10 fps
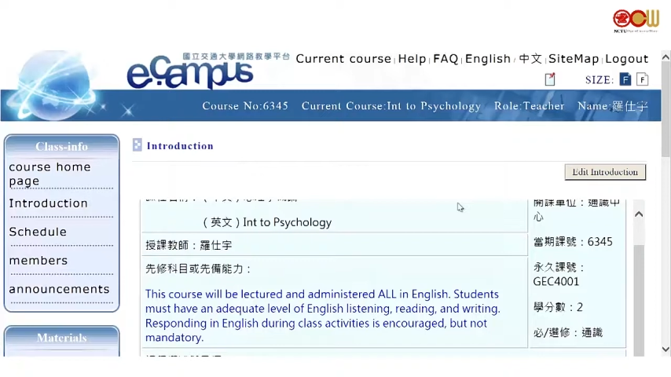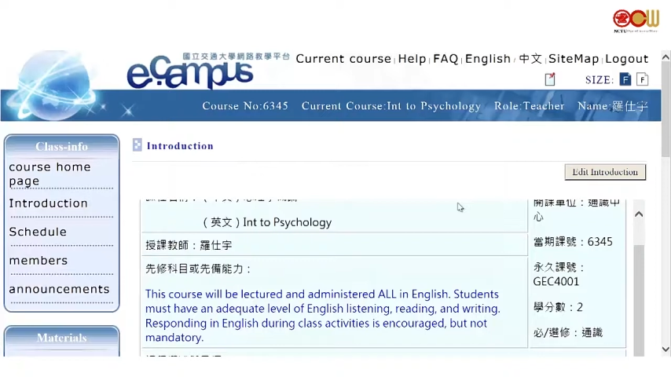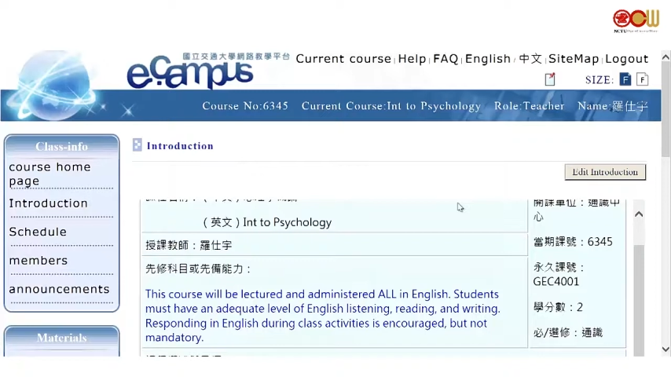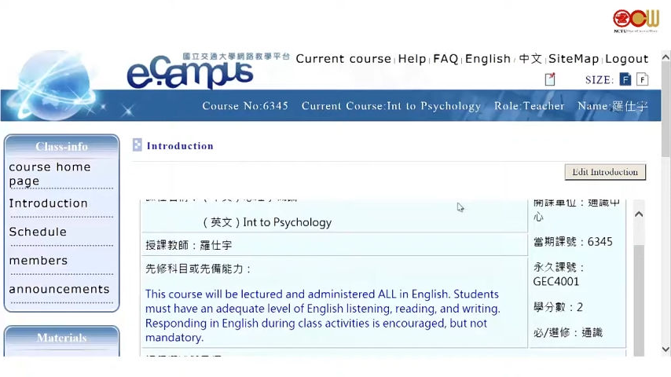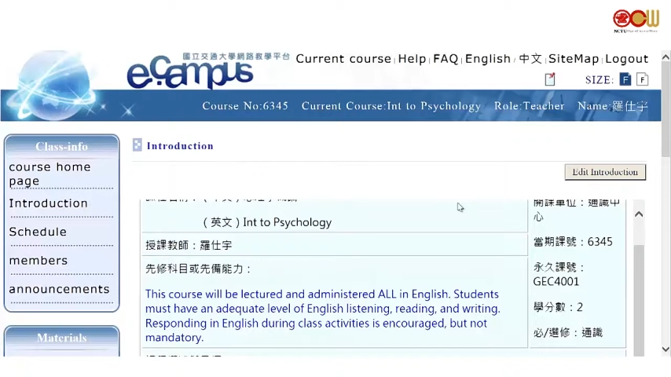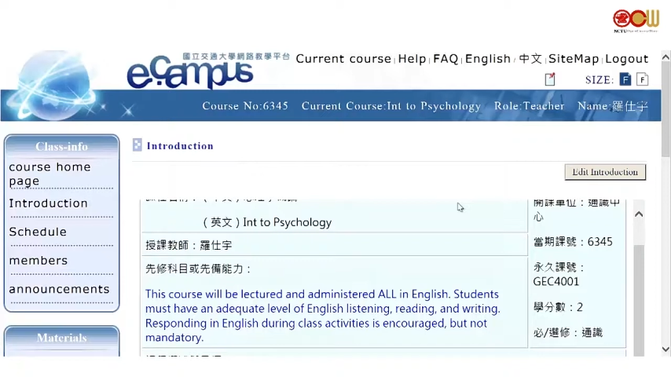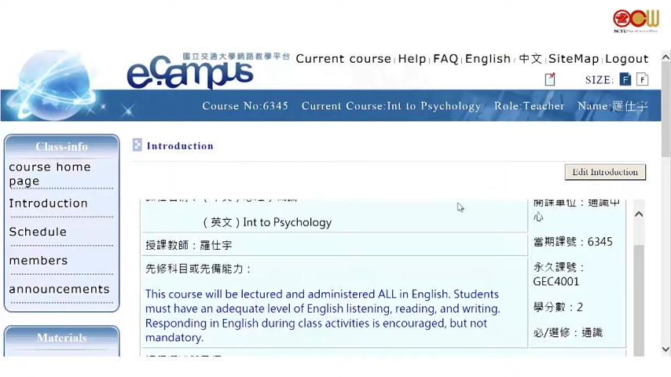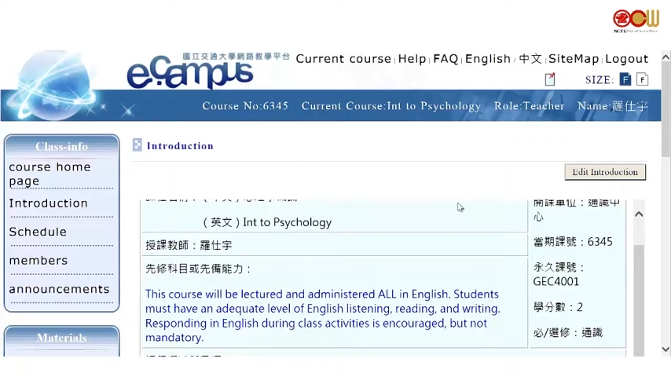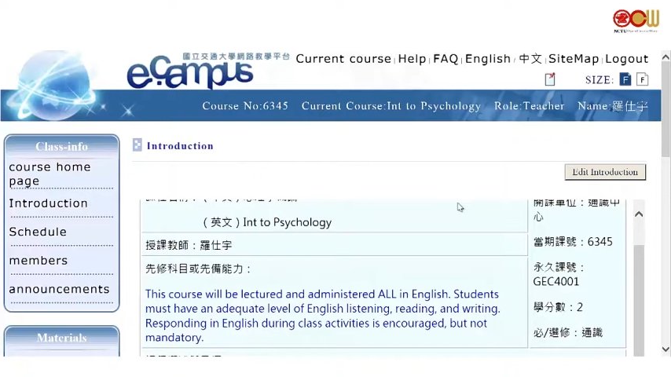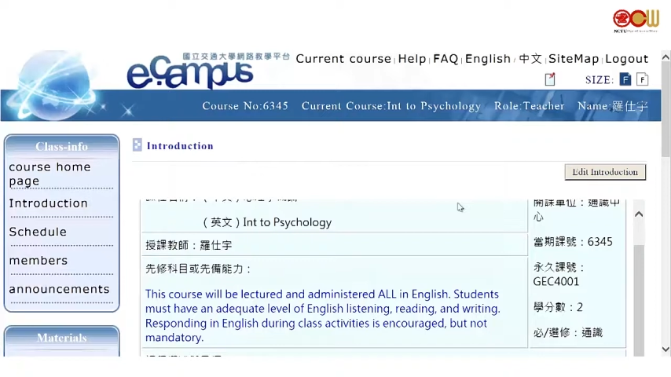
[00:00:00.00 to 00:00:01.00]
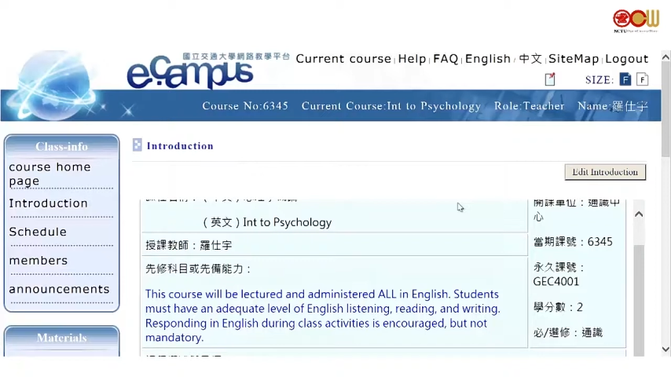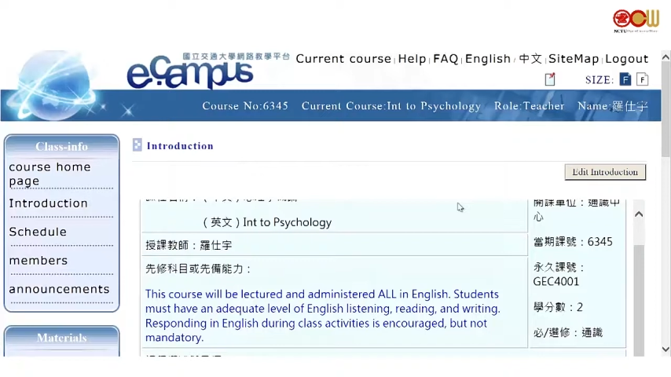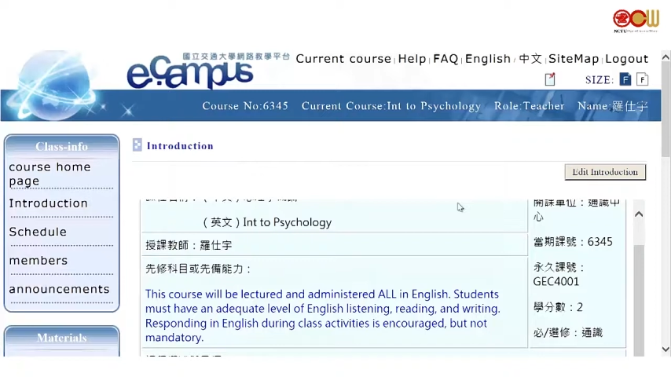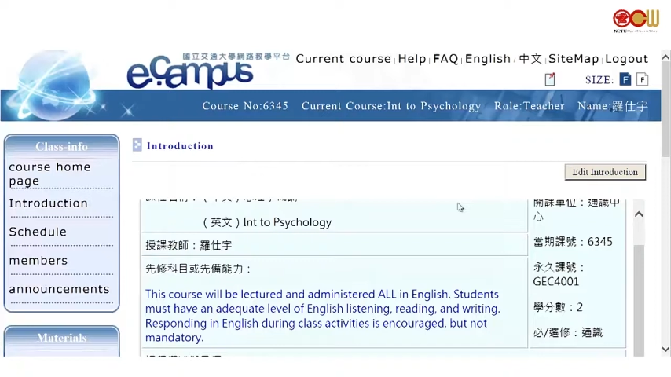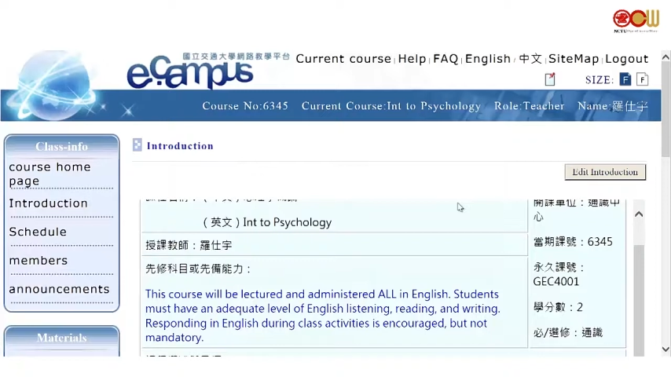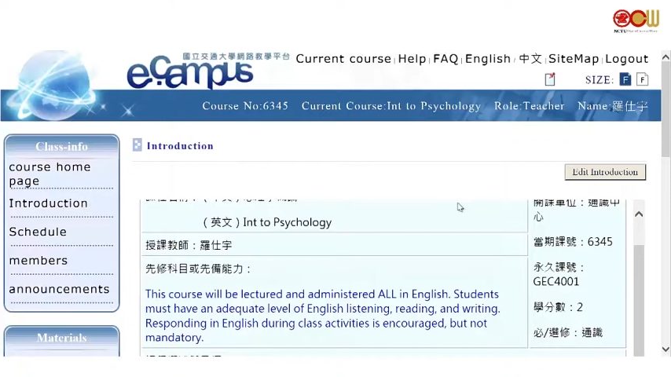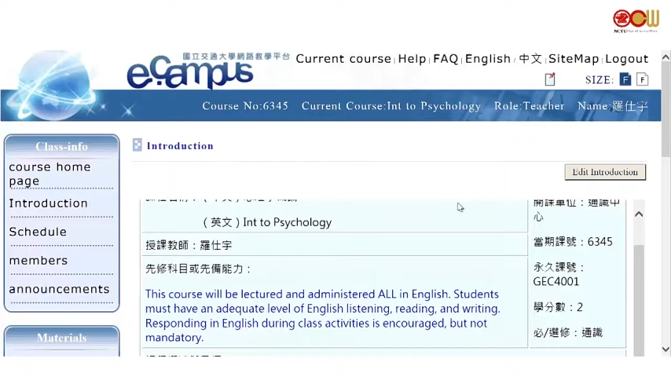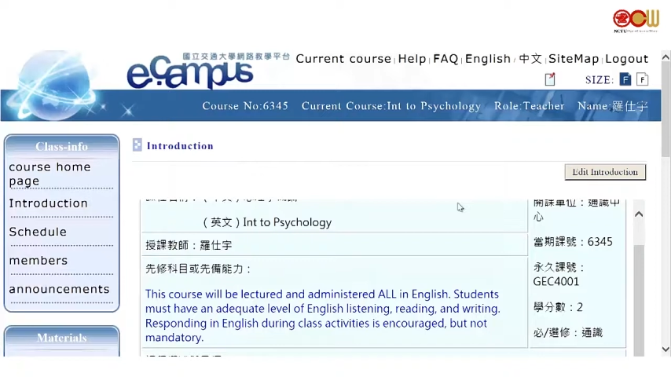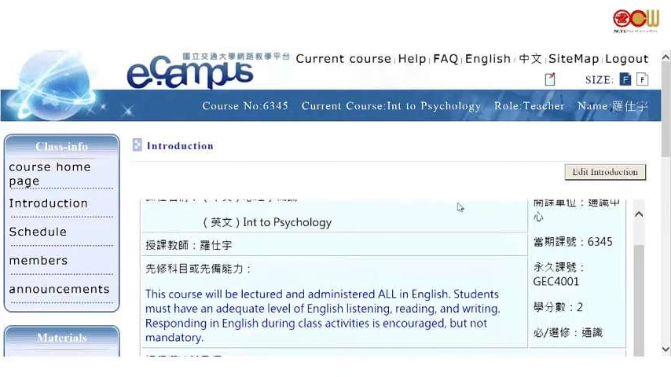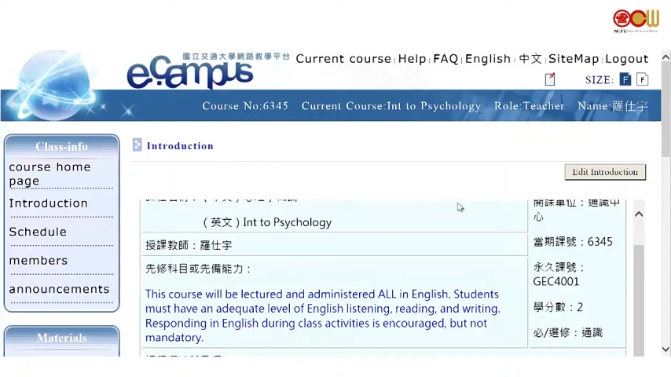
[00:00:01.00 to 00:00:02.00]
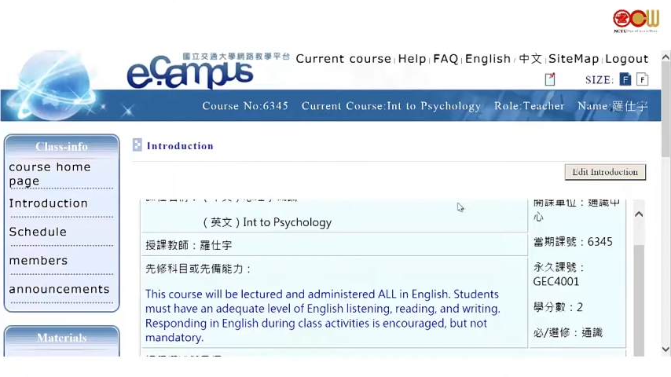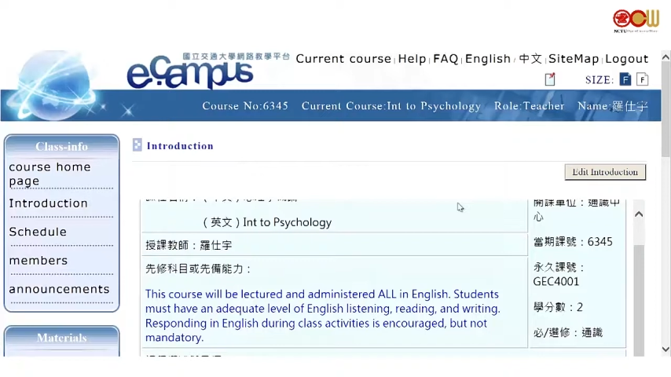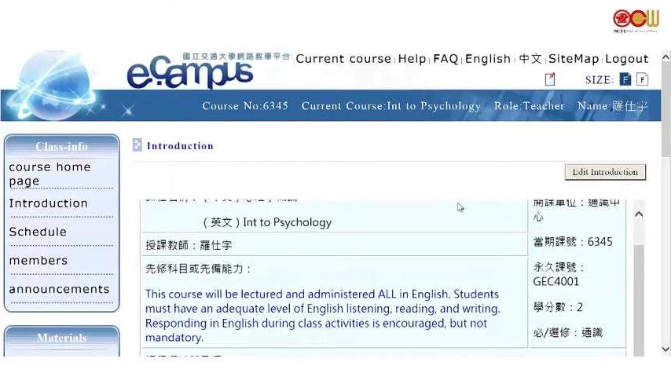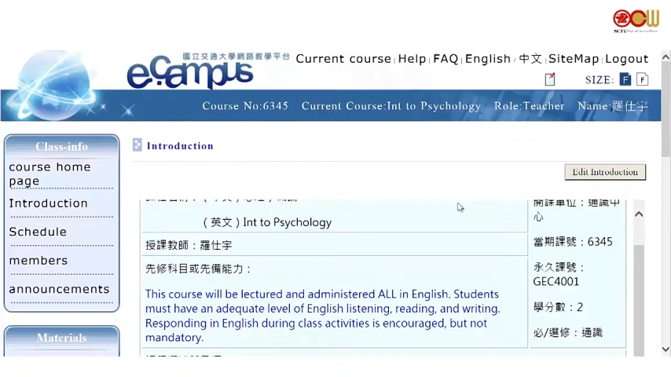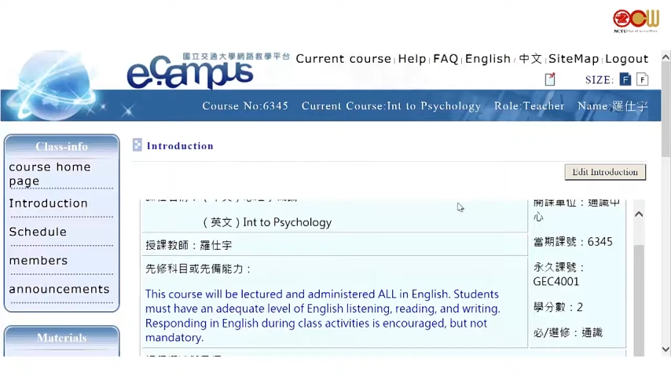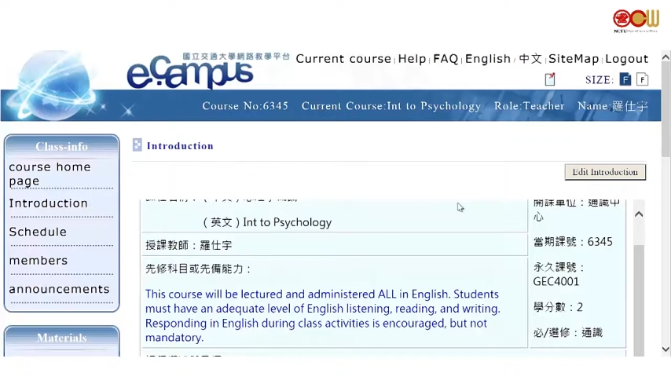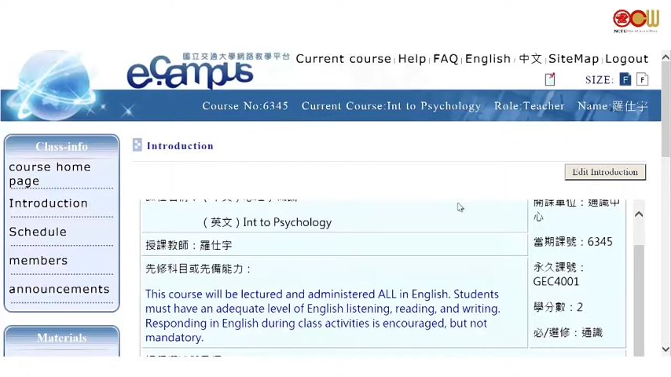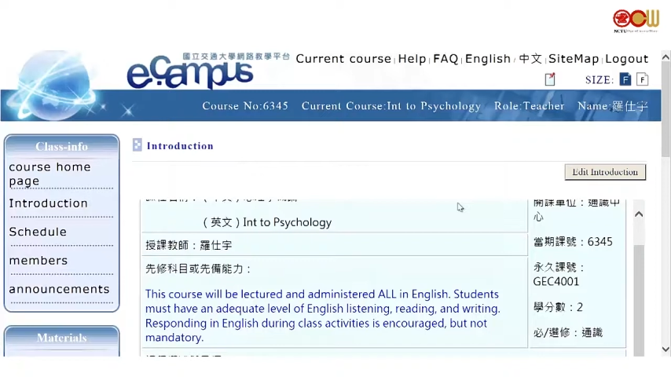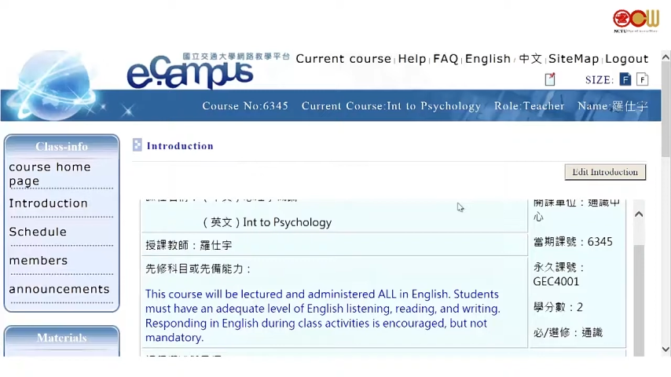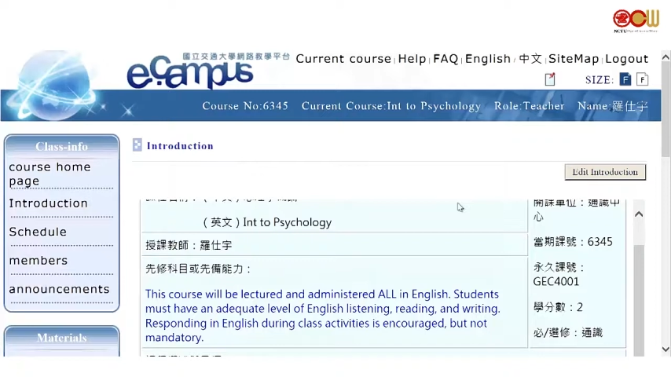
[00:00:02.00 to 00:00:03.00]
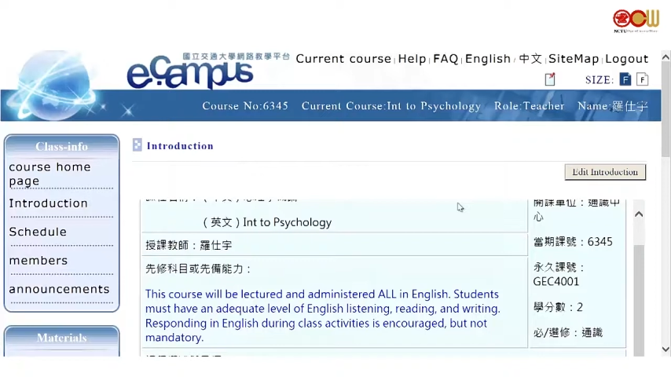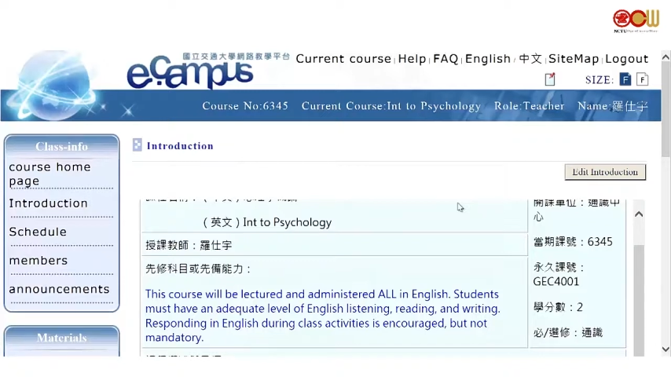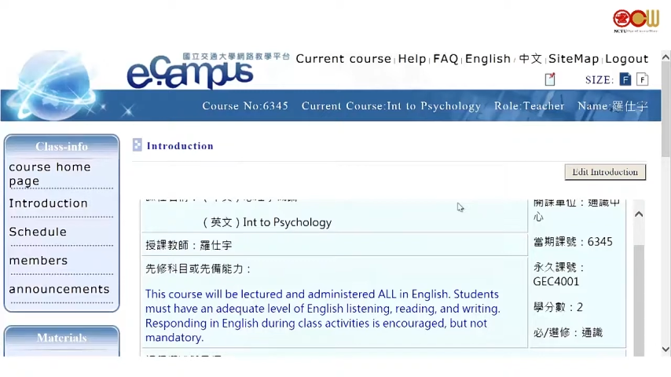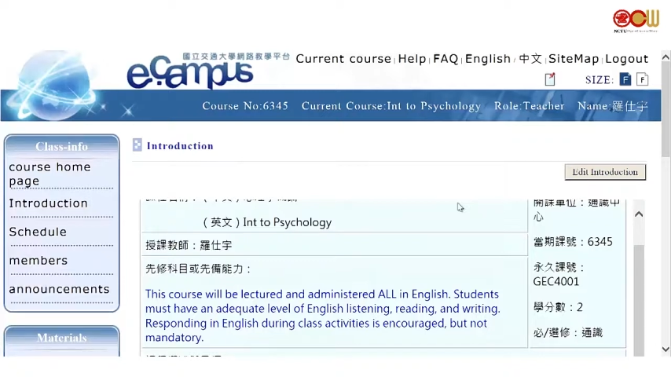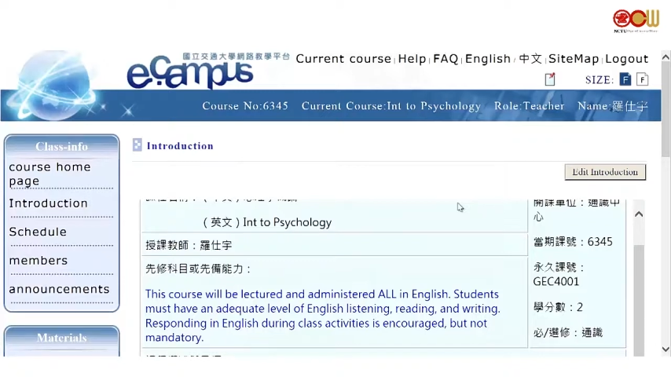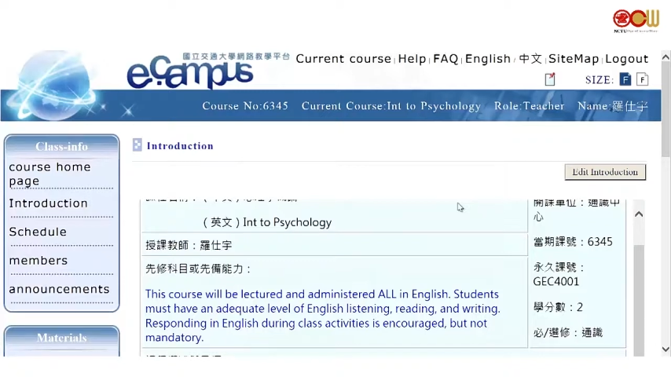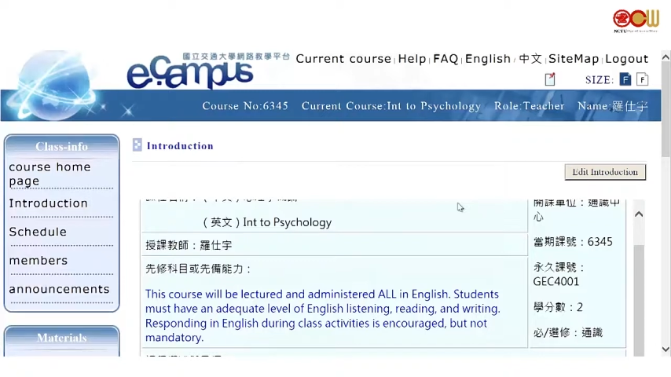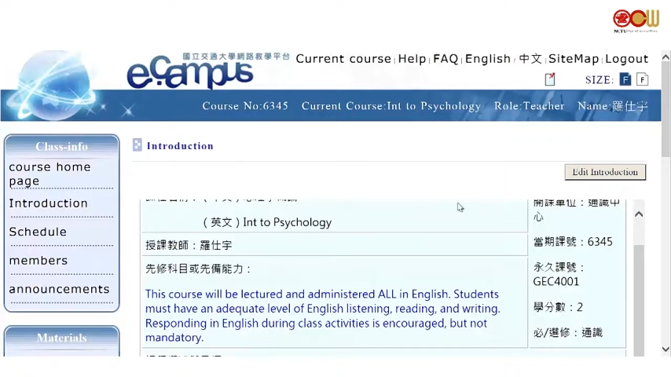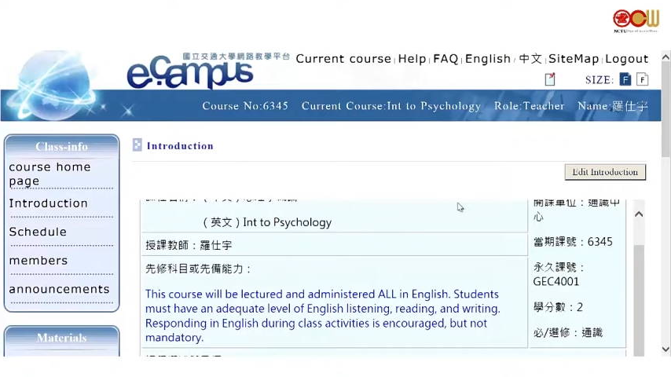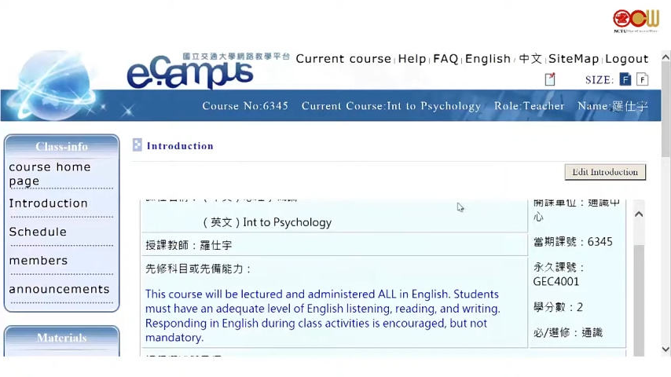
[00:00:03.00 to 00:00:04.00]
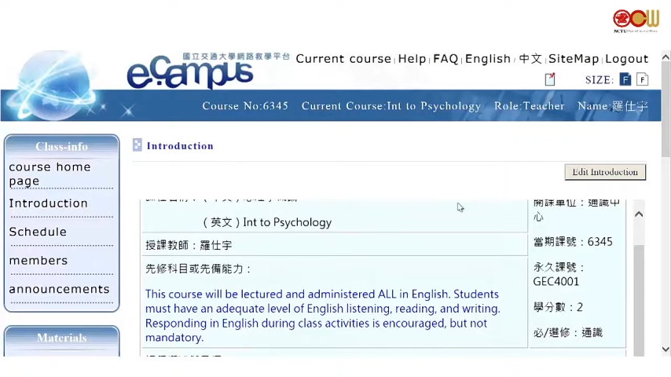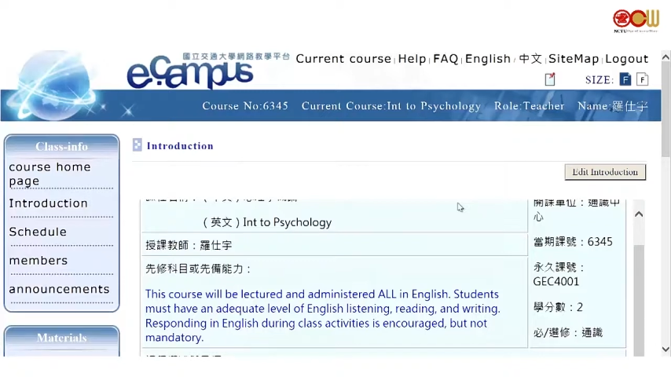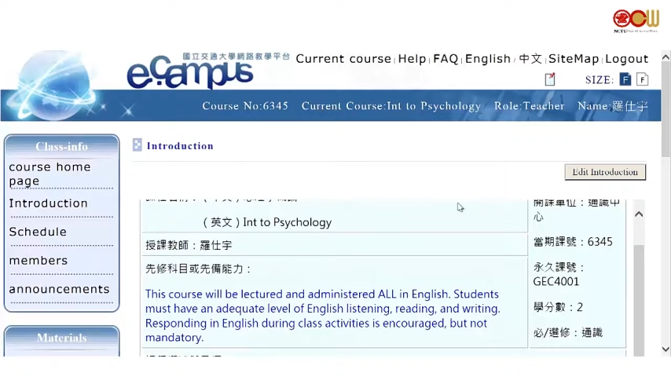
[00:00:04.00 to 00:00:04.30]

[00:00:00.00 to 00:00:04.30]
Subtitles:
(no speaker visible)